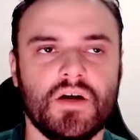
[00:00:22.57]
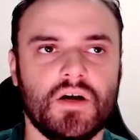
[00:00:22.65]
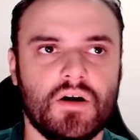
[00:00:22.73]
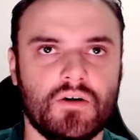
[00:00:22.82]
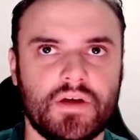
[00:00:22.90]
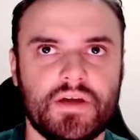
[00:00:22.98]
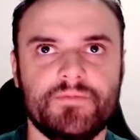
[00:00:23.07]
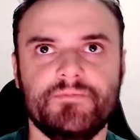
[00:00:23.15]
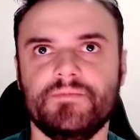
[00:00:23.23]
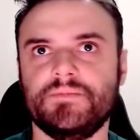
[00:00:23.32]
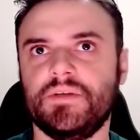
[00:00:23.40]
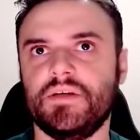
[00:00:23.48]
Okay,
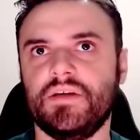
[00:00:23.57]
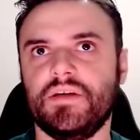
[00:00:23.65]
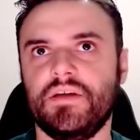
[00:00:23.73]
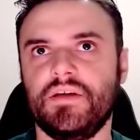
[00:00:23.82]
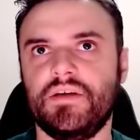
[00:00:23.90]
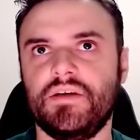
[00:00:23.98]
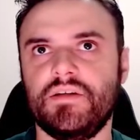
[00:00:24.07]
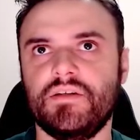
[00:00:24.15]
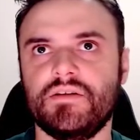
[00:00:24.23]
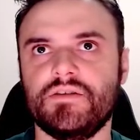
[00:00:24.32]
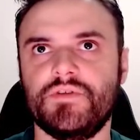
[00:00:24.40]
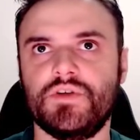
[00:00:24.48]
in
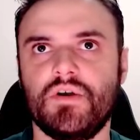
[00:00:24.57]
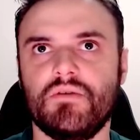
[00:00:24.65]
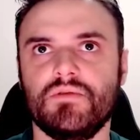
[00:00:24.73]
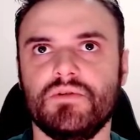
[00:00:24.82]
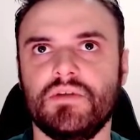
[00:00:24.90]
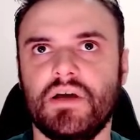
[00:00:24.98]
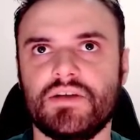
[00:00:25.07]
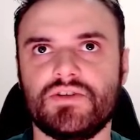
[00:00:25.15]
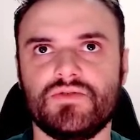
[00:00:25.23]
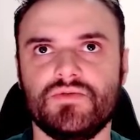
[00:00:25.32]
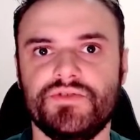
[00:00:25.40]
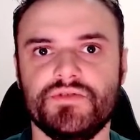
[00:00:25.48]
this video, I would like
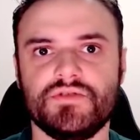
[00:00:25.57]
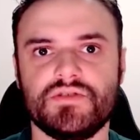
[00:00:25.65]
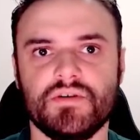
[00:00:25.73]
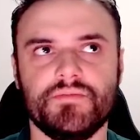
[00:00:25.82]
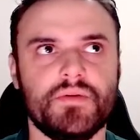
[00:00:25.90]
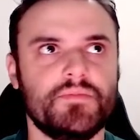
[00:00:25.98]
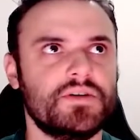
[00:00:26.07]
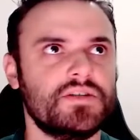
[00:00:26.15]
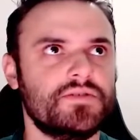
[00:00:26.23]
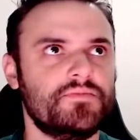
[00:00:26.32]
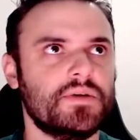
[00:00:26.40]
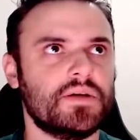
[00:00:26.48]
to use some
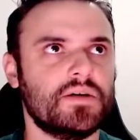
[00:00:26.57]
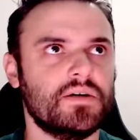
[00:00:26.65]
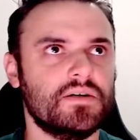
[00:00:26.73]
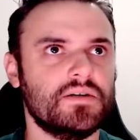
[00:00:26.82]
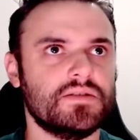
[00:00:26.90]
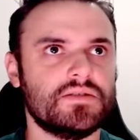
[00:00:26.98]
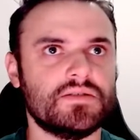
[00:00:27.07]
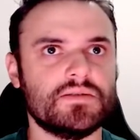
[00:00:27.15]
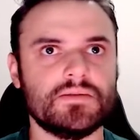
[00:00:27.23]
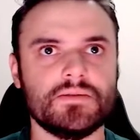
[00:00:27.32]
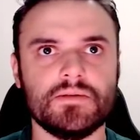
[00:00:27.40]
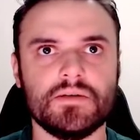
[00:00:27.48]
images
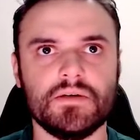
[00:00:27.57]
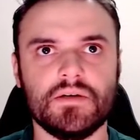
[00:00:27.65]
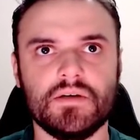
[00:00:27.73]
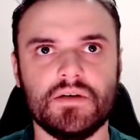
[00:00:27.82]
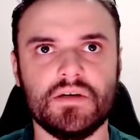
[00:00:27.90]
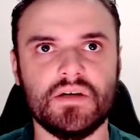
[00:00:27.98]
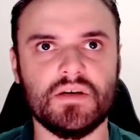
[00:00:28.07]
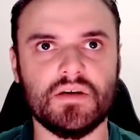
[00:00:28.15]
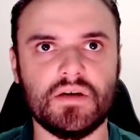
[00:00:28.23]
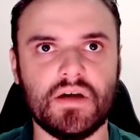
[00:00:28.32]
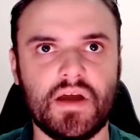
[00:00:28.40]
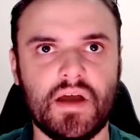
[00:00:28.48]
because
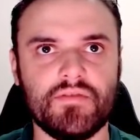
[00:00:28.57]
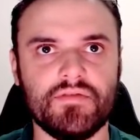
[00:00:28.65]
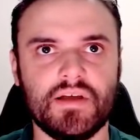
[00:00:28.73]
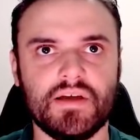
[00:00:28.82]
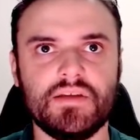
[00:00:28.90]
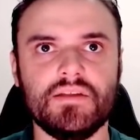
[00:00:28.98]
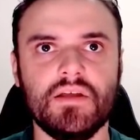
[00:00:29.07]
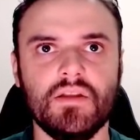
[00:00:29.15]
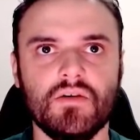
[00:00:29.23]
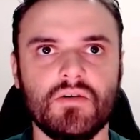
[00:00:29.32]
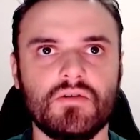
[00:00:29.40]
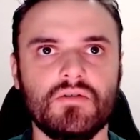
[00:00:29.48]
I have like the
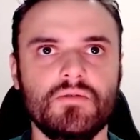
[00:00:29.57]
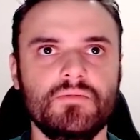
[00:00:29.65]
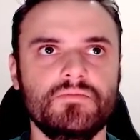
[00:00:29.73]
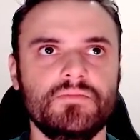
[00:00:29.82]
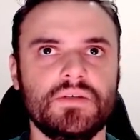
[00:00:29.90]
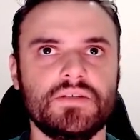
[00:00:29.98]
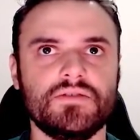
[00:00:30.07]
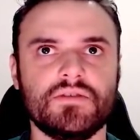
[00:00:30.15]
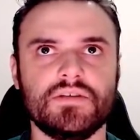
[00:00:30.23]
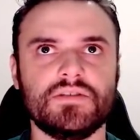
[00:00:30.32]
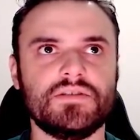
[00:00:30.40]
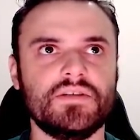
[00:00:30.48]
logo, as you
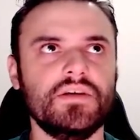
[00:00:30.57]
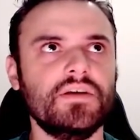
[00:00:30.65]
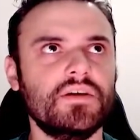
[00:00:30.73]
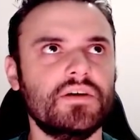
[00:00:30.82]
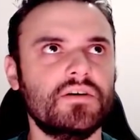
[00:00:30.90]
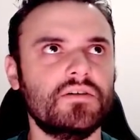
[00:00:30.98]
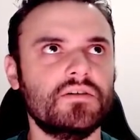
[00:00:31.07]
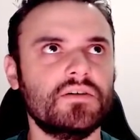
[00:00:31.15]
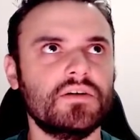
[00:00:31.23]
can see here.